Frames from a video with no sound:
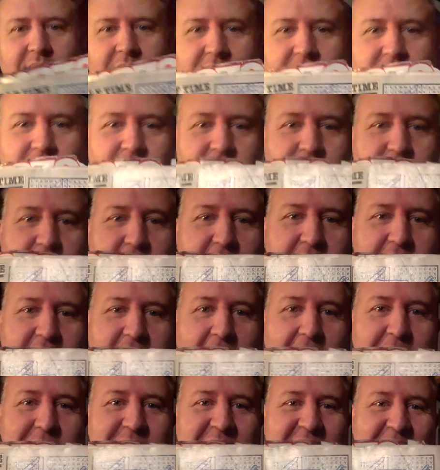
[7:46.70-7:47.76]
Just to
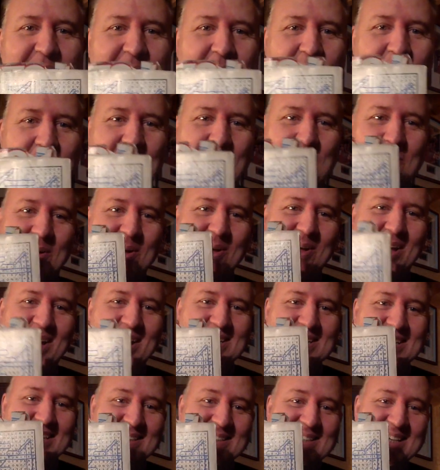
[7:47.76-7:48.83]
show them
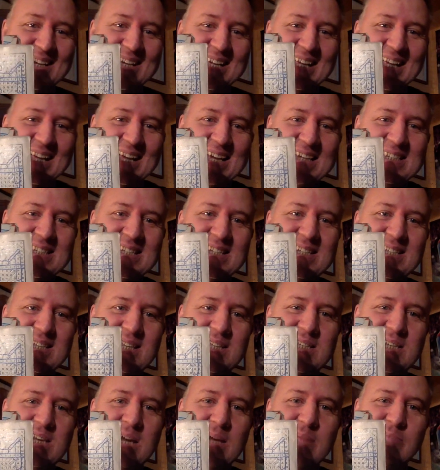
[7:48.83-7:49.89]
what it is. This is the
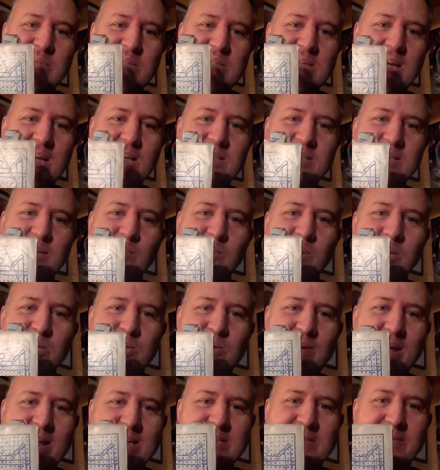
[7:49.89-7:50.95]
team teaser where
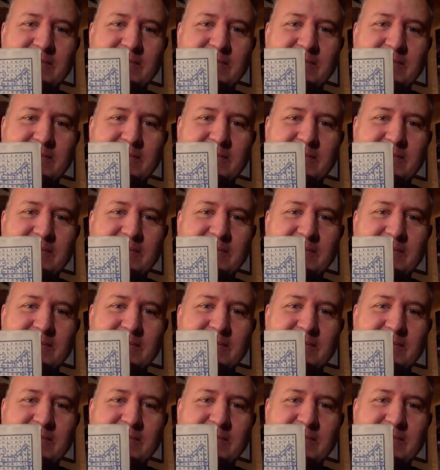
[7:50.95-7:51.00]
you had to